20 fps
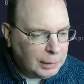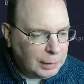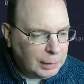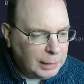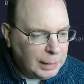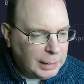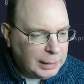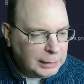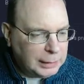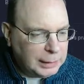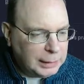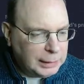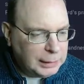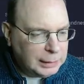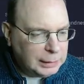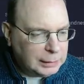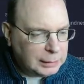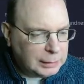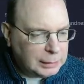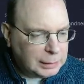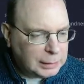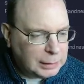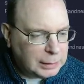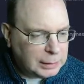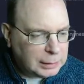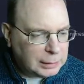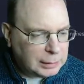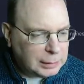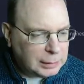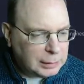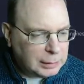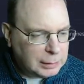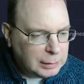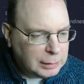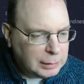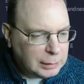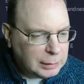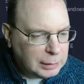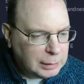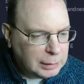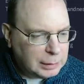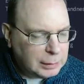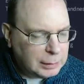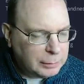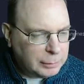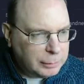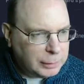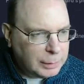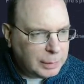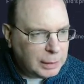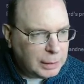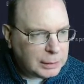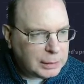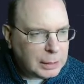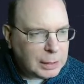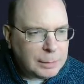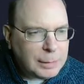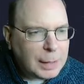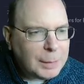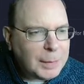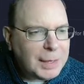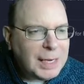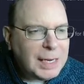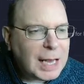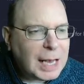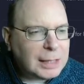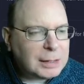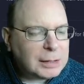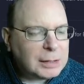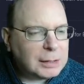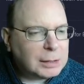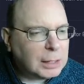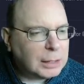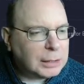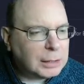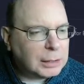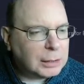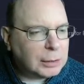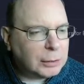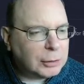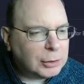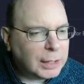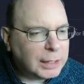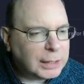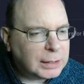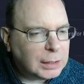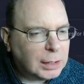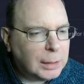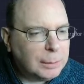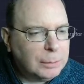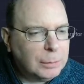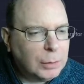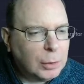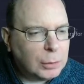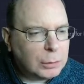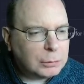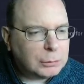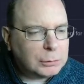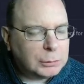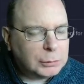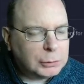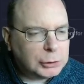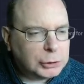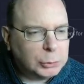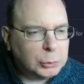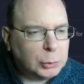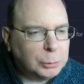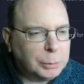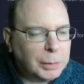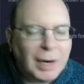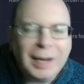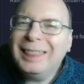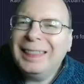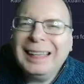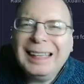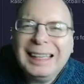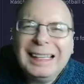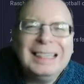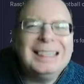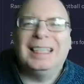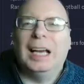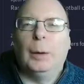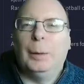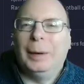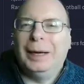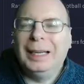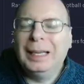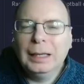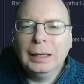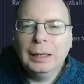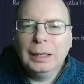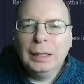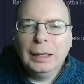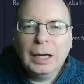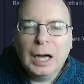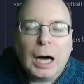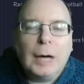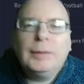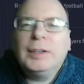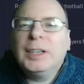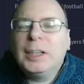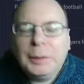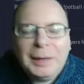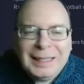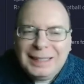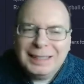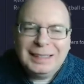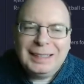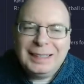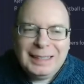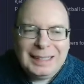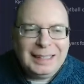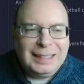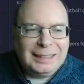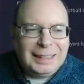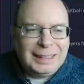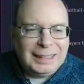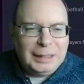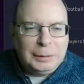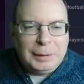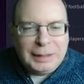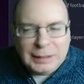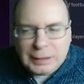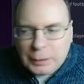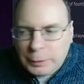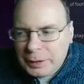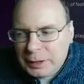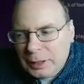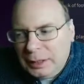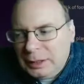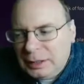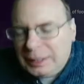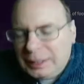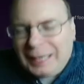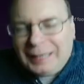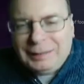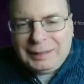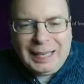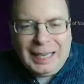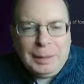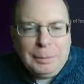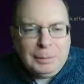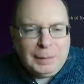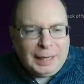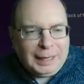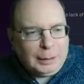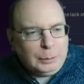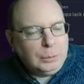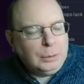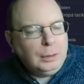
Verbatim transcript: a thing to confirm. I don't know. Maybe he hasn't signed the contract. I'm not sure, but I think he's going. I've agreed to the deal anyway, so it's, it's down to him now.